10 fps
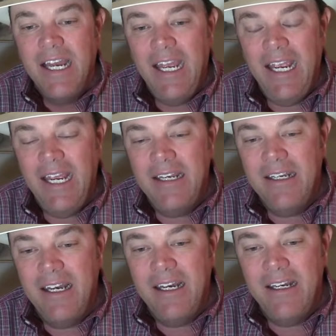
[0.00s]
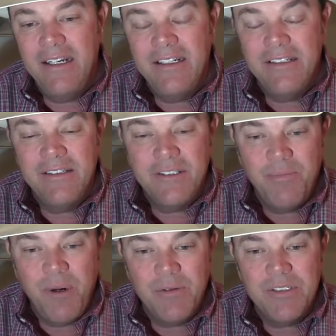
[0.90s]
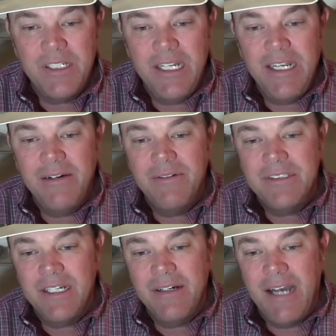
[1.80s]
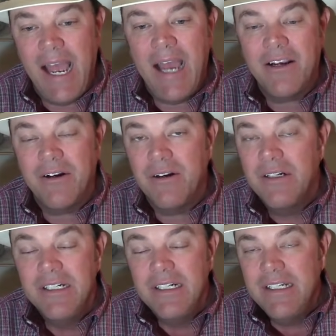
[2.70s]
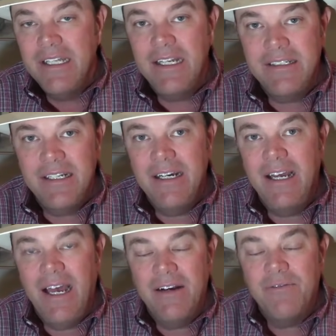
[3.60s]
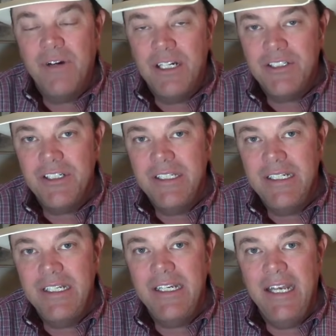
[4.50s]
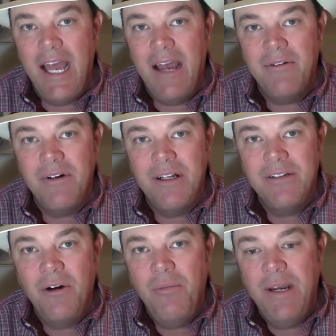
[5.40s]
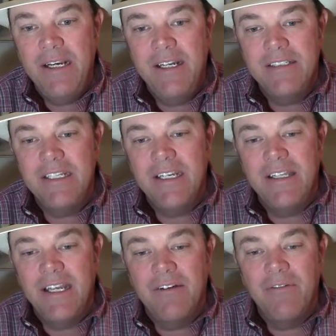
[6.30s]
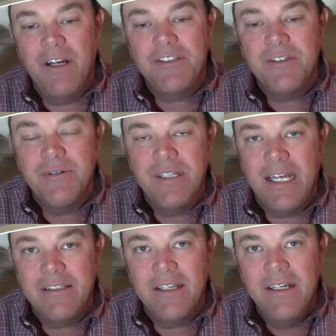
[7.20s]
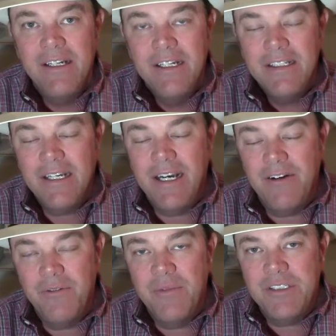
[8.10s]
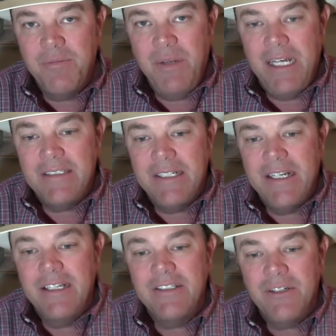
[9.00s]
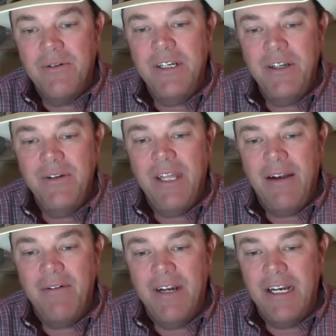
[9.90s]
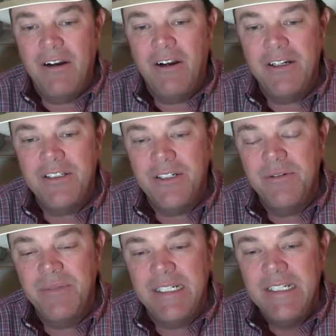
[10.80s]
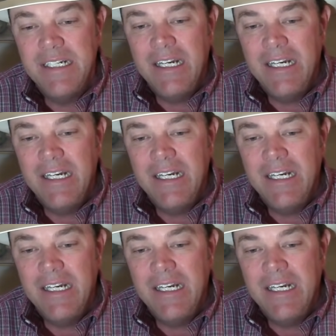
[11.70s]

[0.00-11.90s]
and supposedly it was a hacker that out of Russia that did that. Well, nobody does anything in Russia without the government's blessing, and so we knew they were in on it too. But